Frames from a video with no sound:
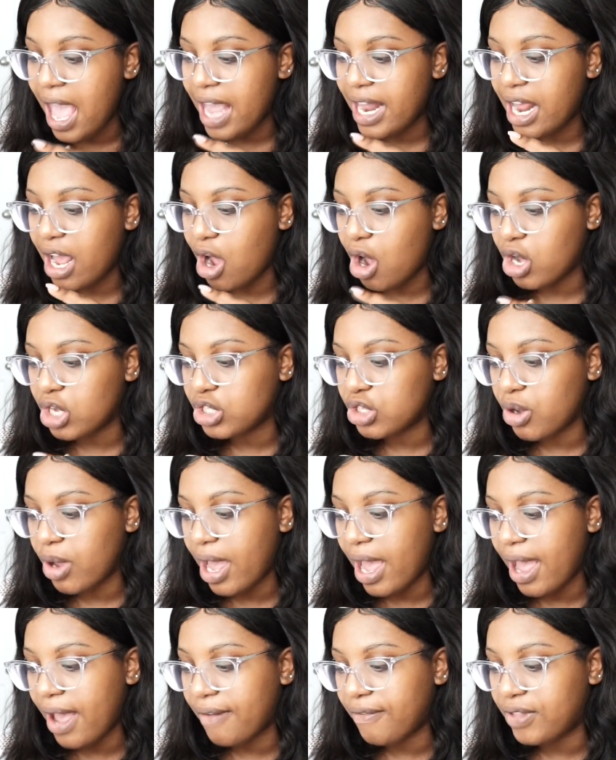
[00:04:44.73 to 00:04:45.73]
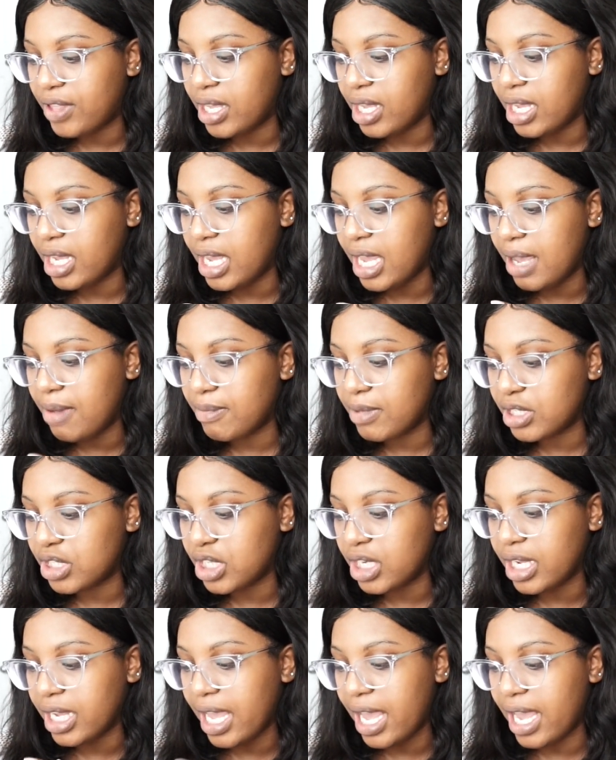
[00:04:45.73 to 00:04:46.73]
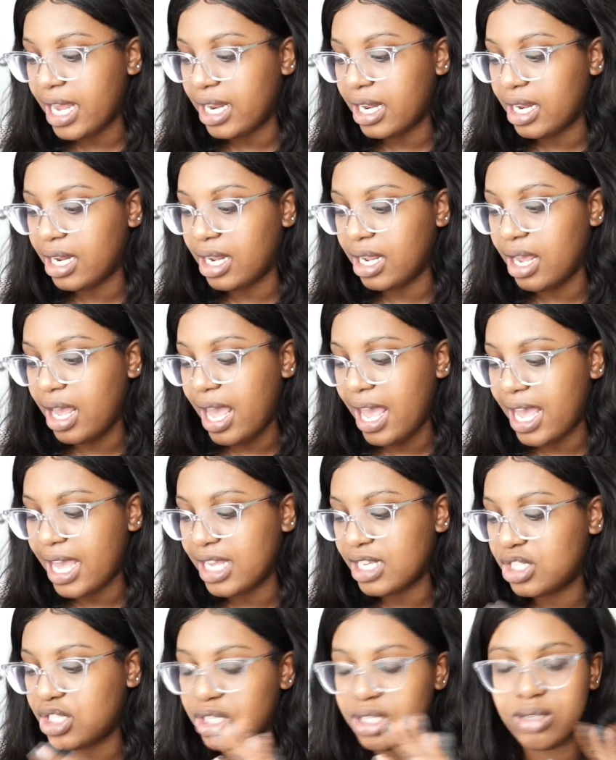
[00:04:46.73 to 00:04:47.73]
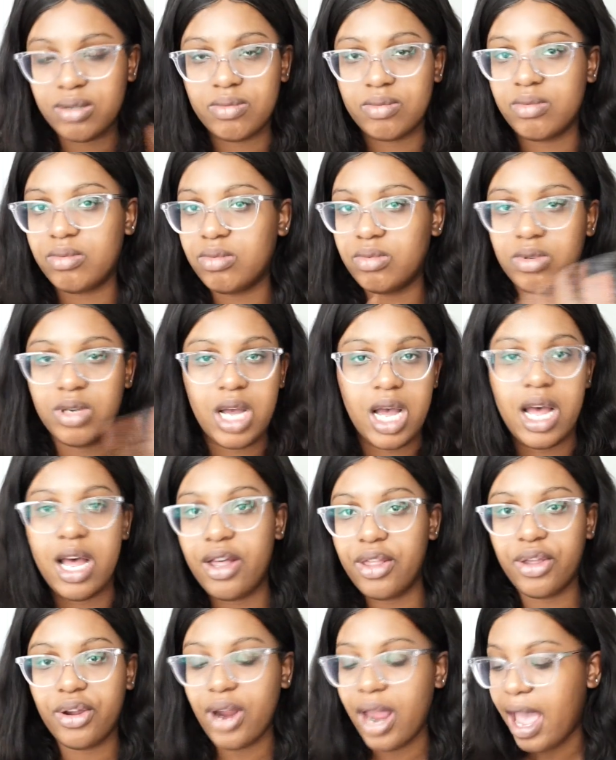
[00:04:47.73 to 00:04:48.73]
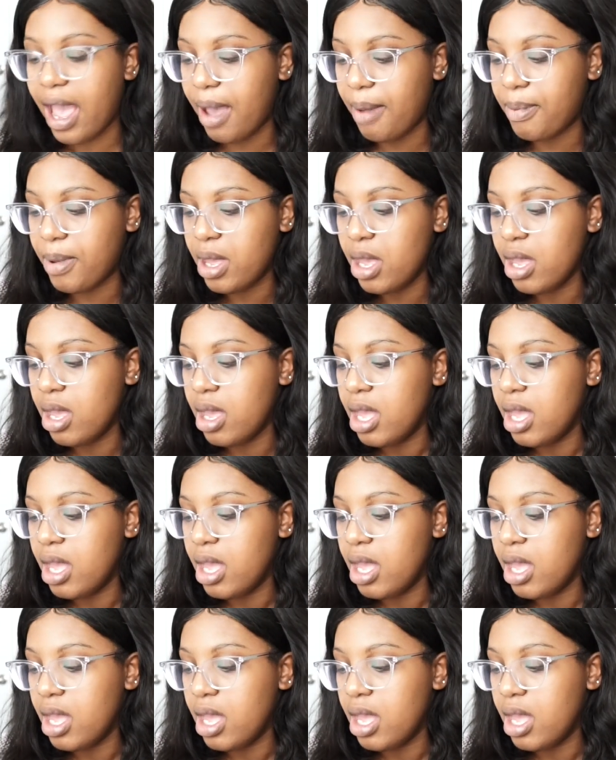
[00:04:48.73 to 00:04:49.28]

and I also have the Imaging Edge other app.